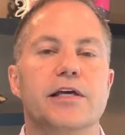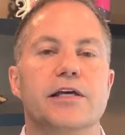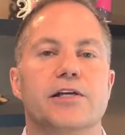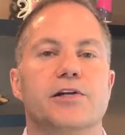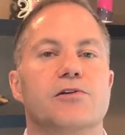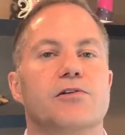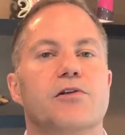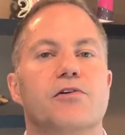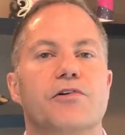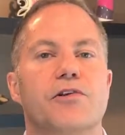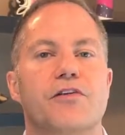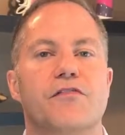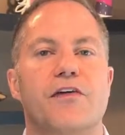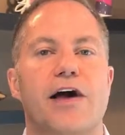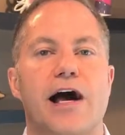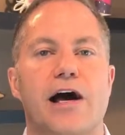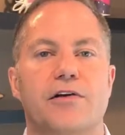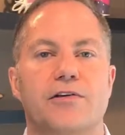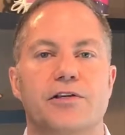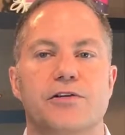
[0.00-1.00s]
your loan to
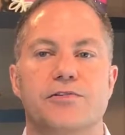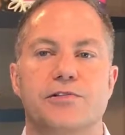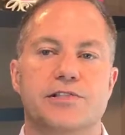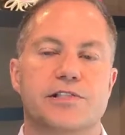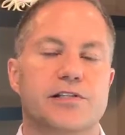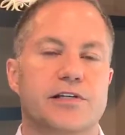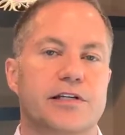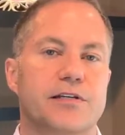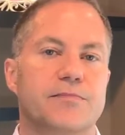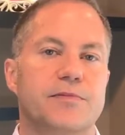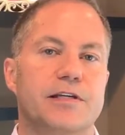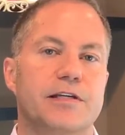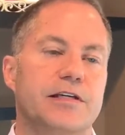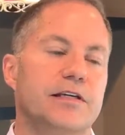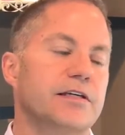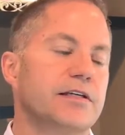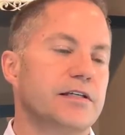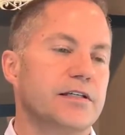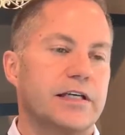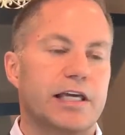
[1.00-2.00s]
value is going to
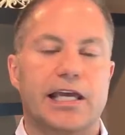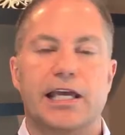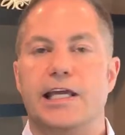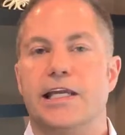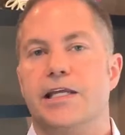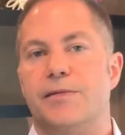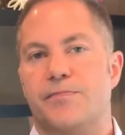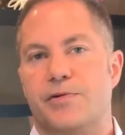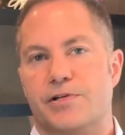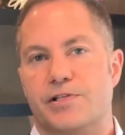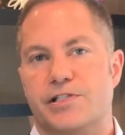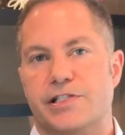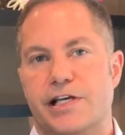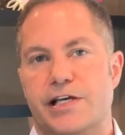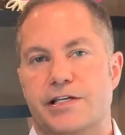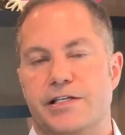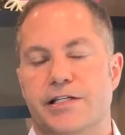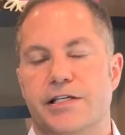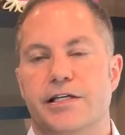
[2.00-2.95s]
be 80%.